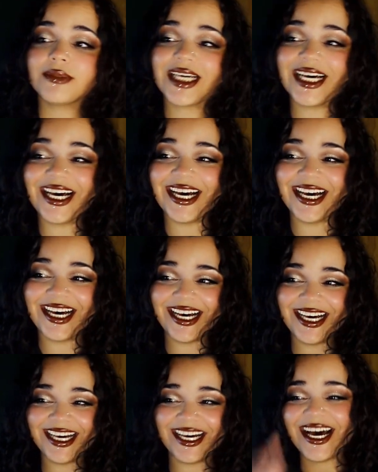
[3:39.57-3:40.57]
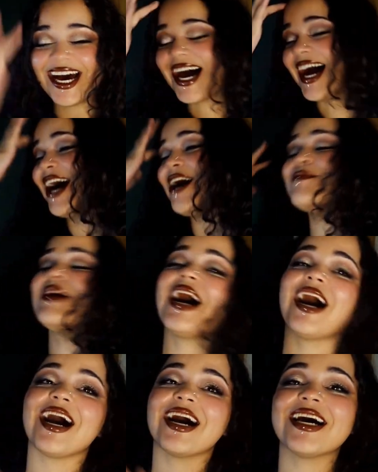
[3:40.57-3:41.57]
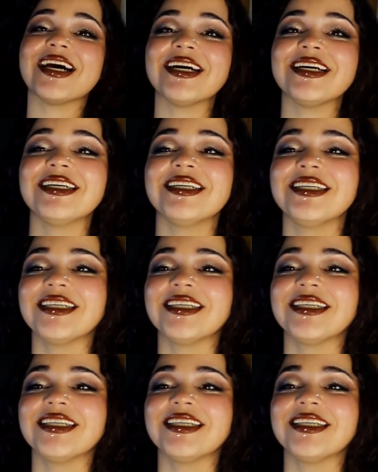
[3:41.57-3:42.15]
um, I